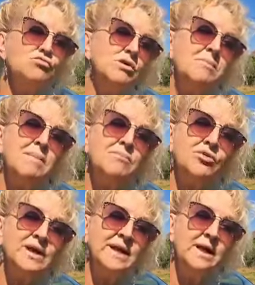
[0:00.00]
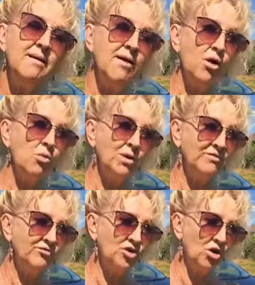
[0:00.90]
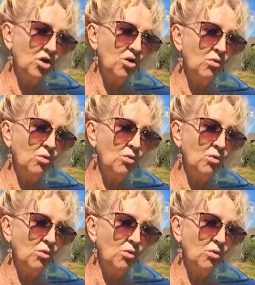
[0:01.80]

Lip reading: remembering we've got